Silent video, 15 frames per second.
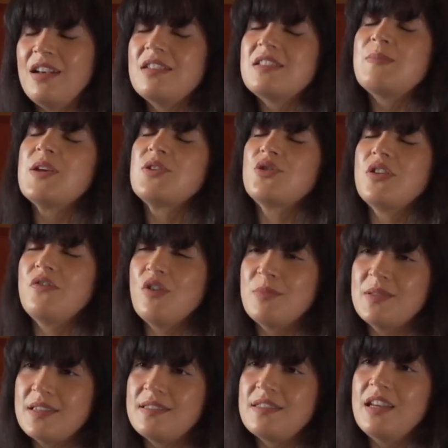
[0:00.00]
especially from a
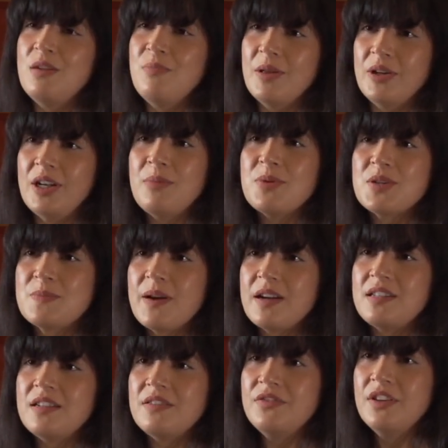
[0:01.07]
sustainability
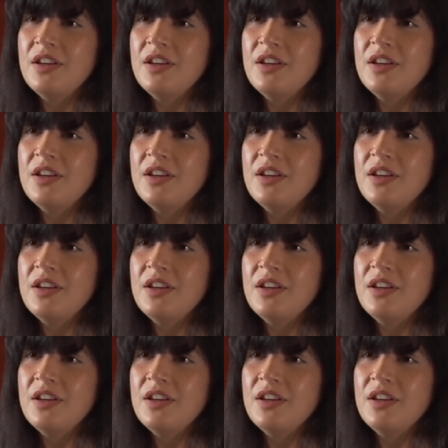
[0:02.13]
perspective.